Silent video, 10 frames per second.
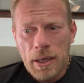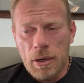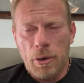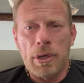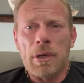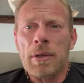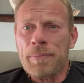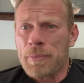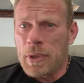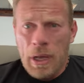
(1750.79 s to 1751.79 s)
You know,
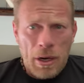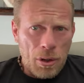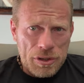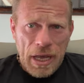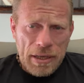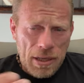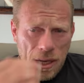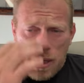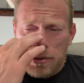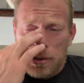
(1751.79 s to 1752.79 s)
I don't know, it's like,
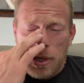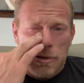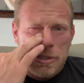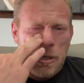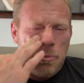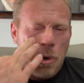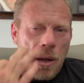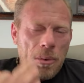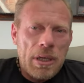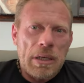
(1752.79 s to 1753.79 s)
you never see it
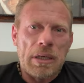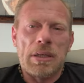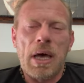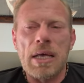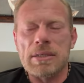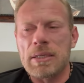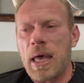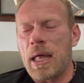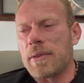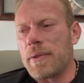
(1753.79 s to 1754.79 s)
probably. He does
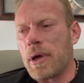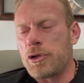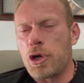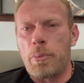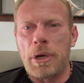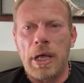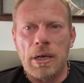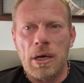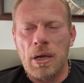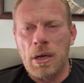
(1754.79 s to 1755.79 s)
that
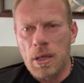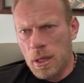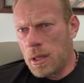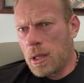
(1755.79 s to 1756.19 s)
Terminator